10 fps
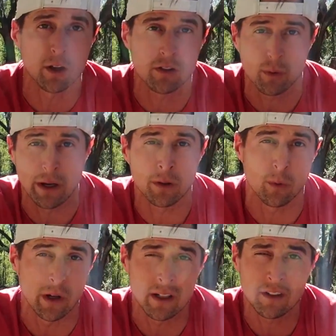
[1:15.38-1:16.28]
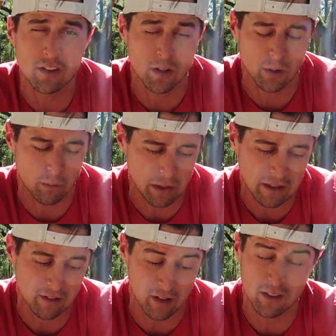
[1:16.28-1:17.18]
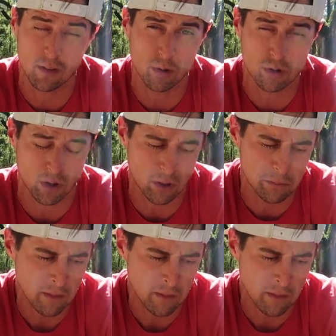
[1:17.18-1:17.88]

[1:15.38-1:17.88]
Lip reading: goes around the ring, so because it is a little sharp,